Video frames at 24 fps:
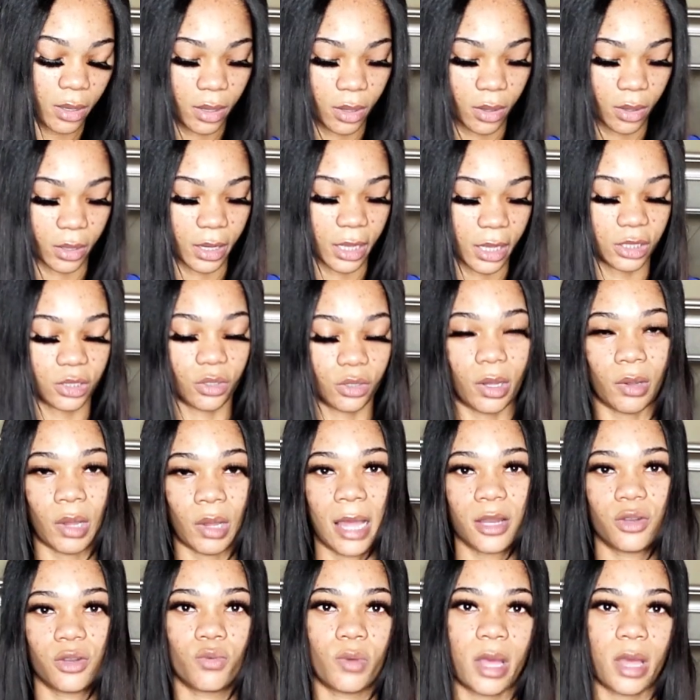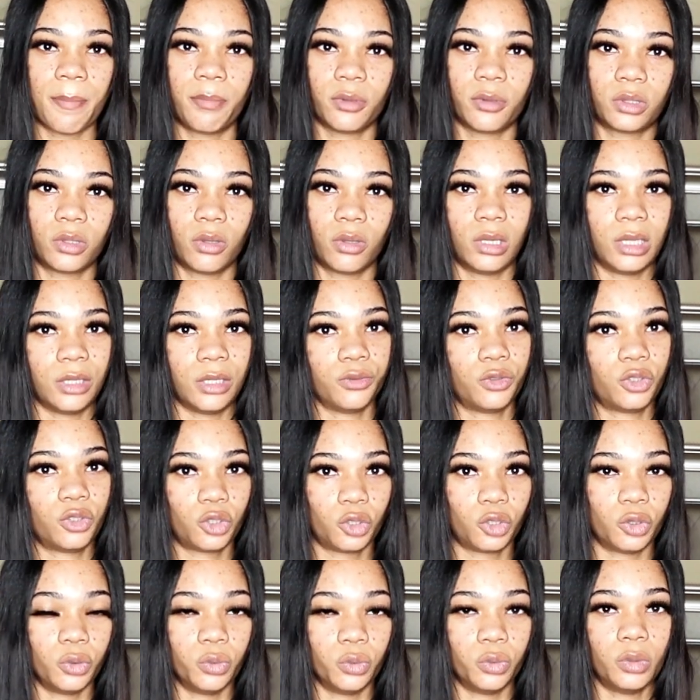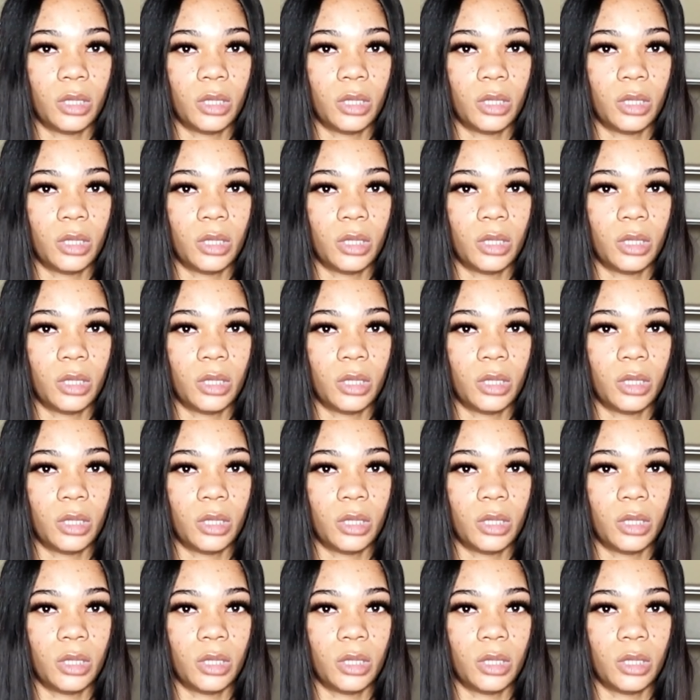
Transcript: Okay, so I do episode lengths too.